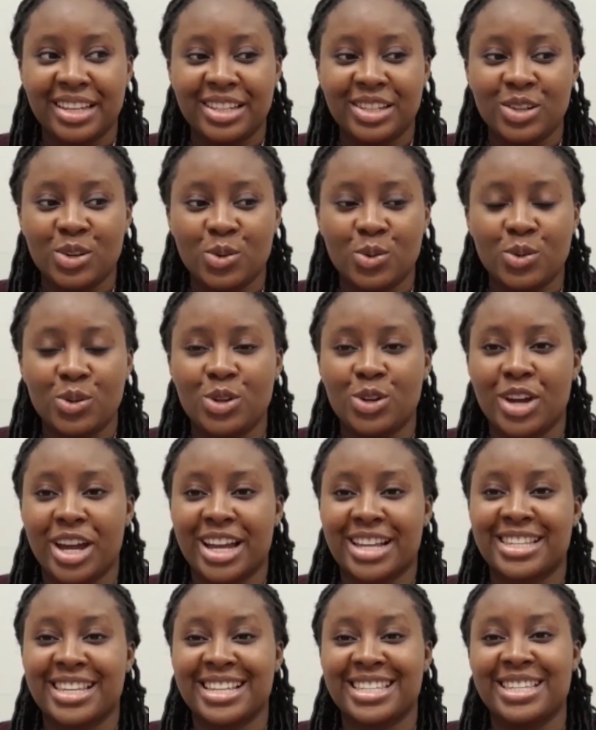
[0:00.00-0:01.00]
you're
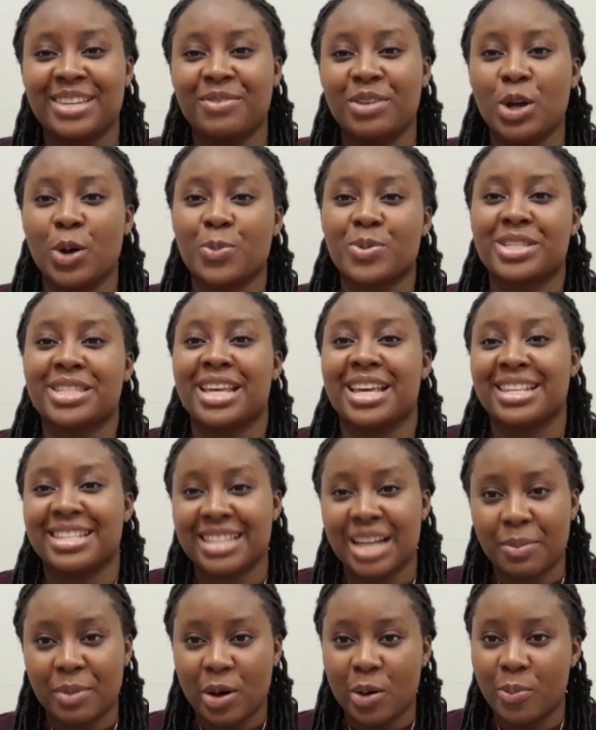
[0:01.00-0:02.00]
excessively obsessed
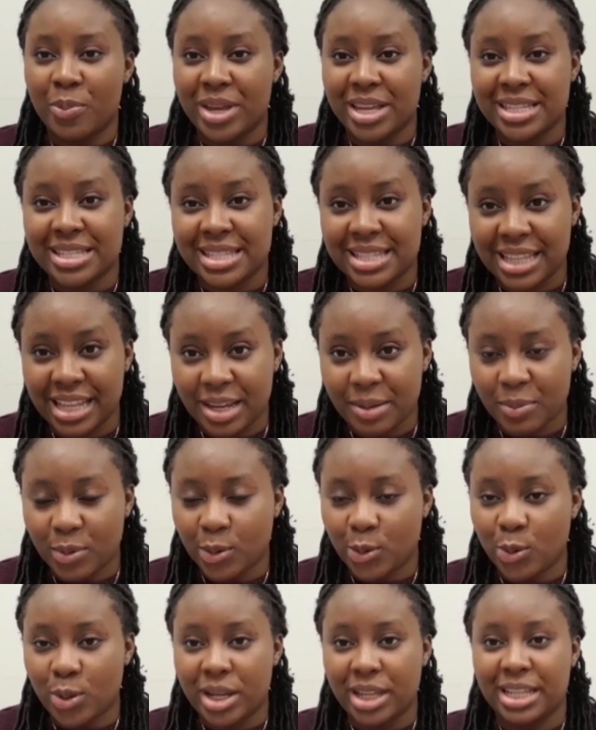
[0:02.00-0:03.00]
about being slim
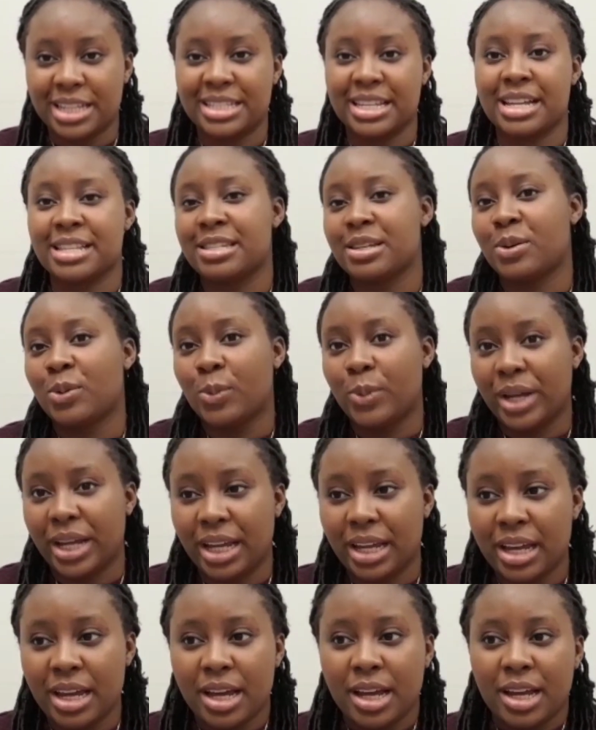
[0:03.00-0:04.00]
or looking a certain way.
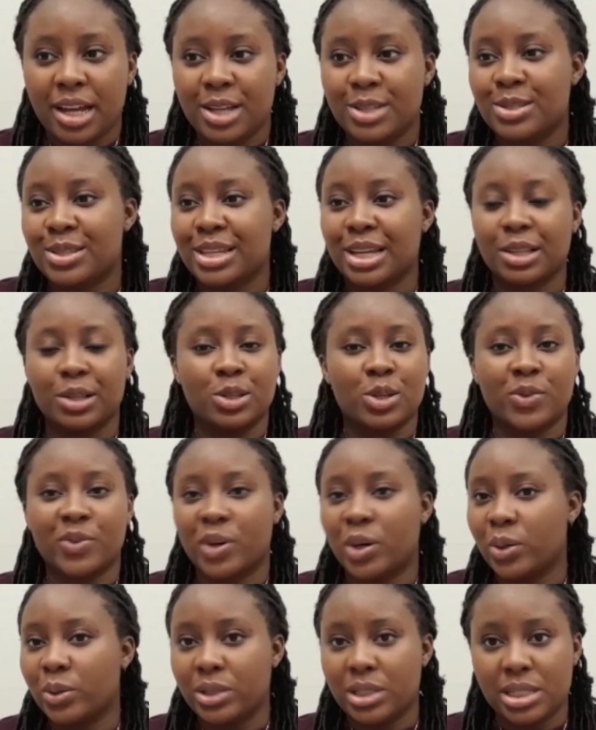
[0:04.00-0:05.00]
You need to take note of
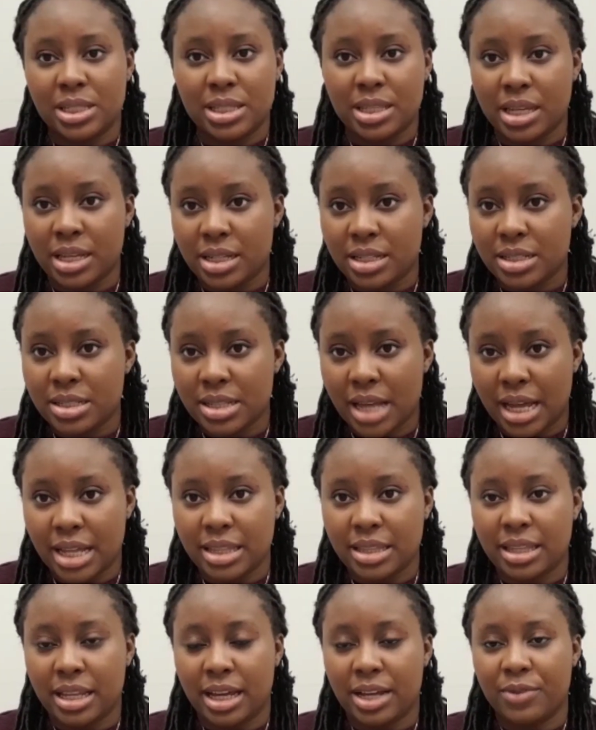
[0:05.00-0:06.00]
all these things,
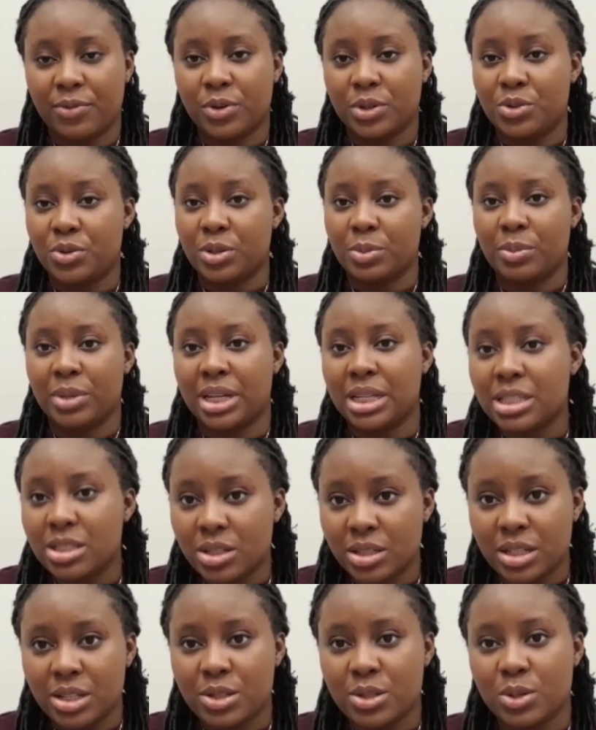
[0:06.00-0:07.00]
and then for treatment
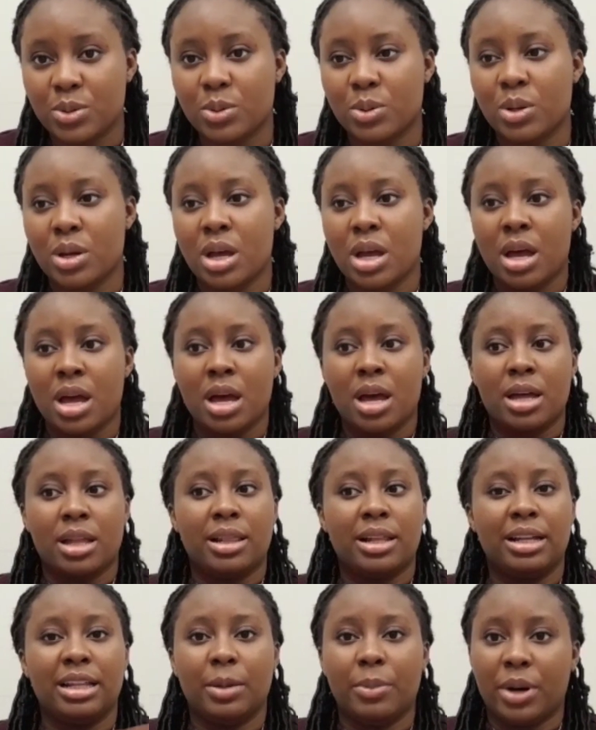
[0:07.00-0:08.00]
you need to
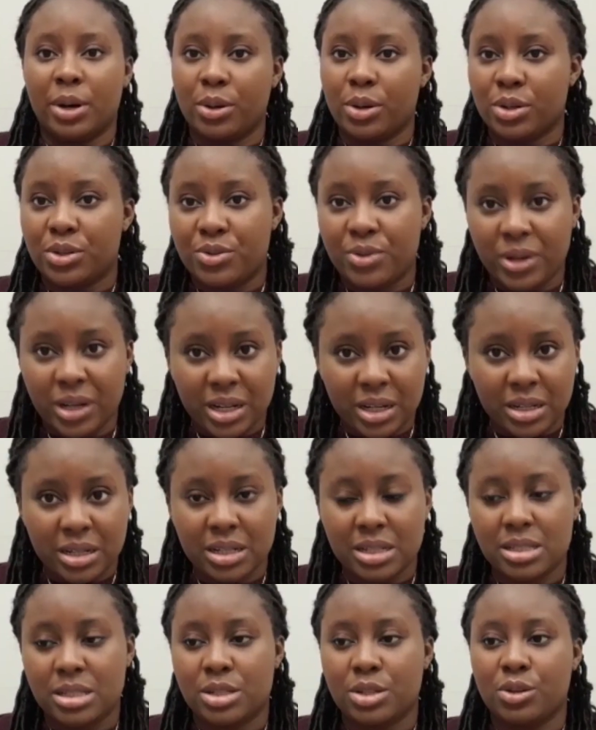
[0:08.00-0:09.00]
learn about your
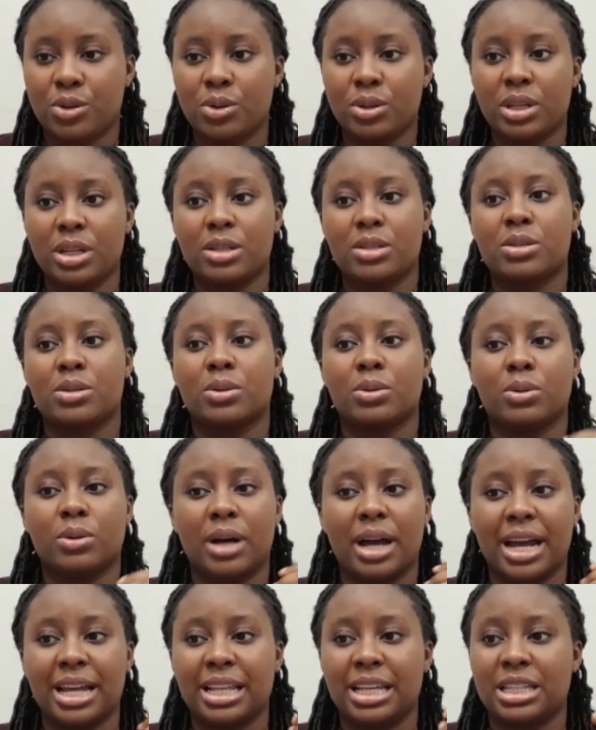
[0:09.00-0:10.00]
triggers. You need to
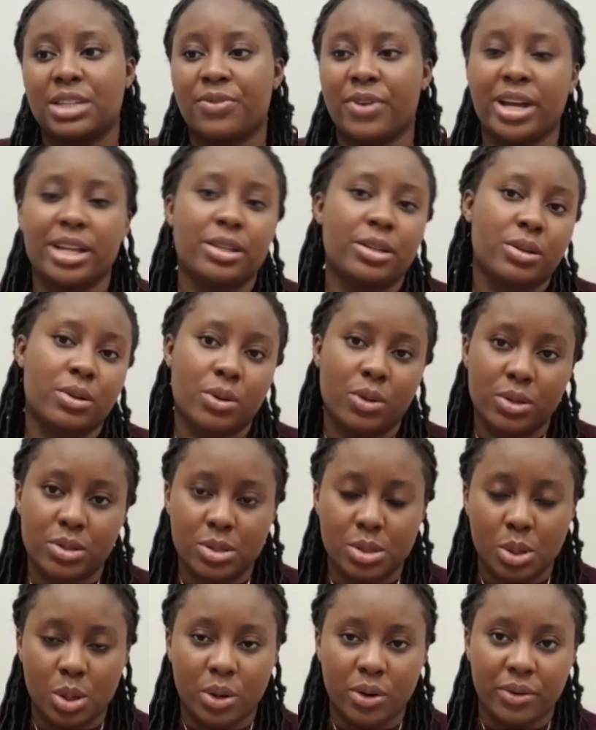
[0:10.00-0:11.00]
identify the
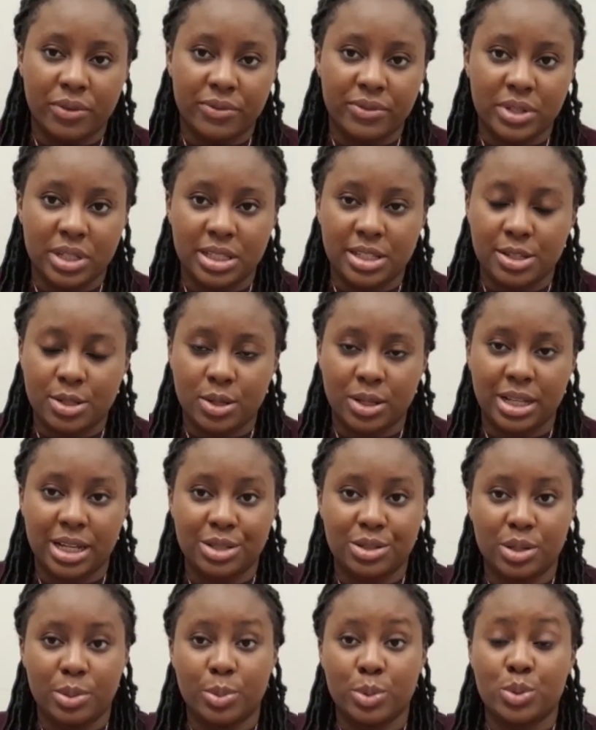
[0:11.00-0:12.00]
cause of the disorder
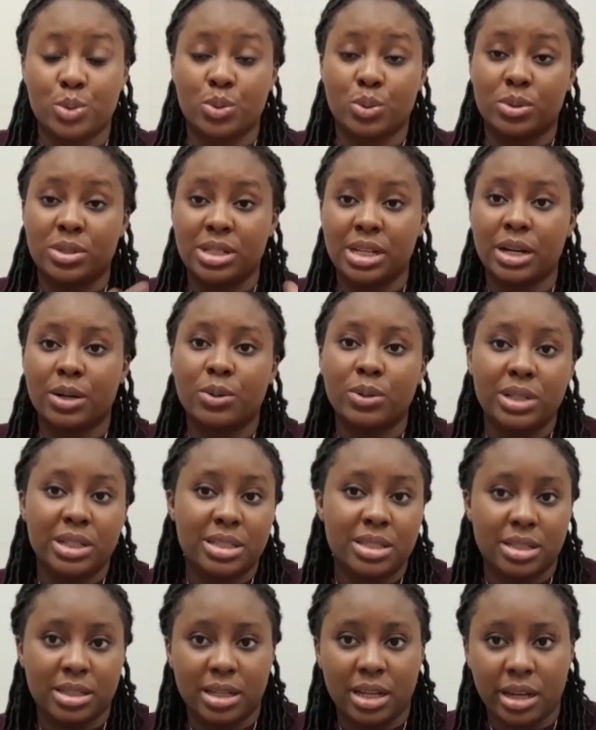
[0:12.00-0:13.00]
to be able to tackle
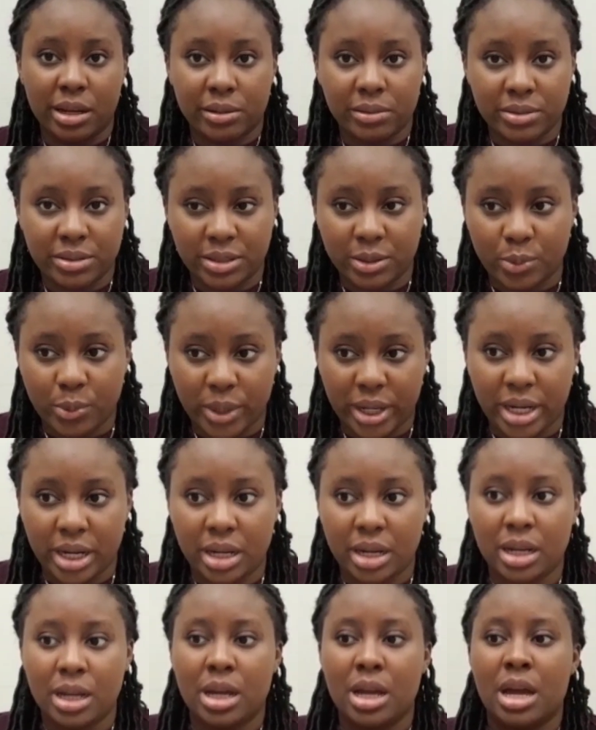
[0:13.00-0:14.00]
it in a healthier
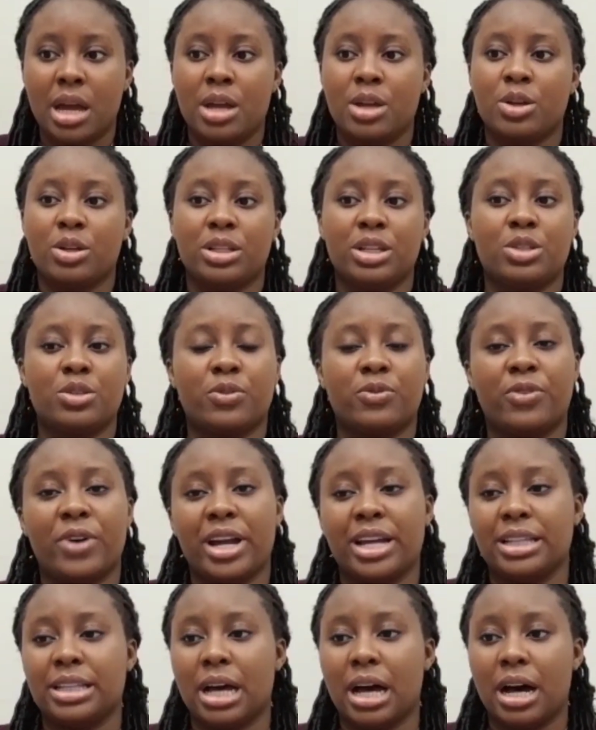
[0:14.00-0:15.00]
way. You need to
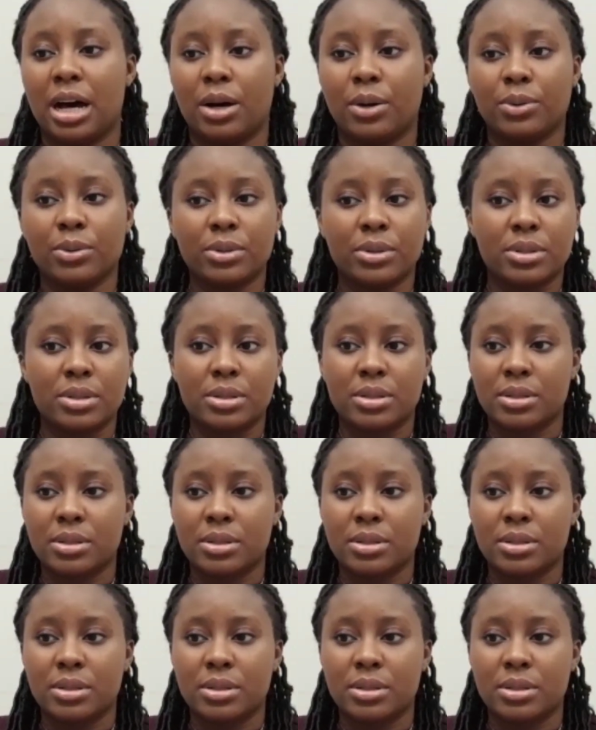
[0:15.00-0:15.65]
find out